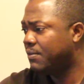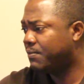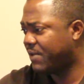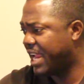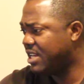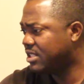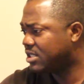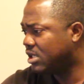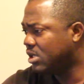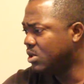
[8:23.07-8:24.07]

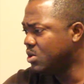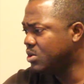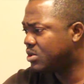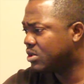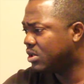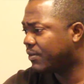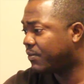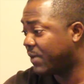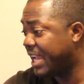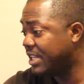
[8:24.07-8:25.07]
faint, lose,
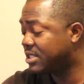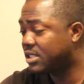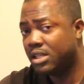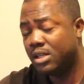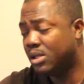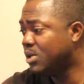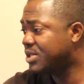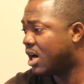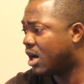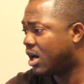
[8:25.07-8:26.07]
faint,
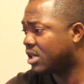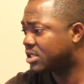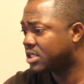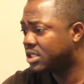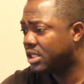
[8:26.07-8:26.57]
lose heart,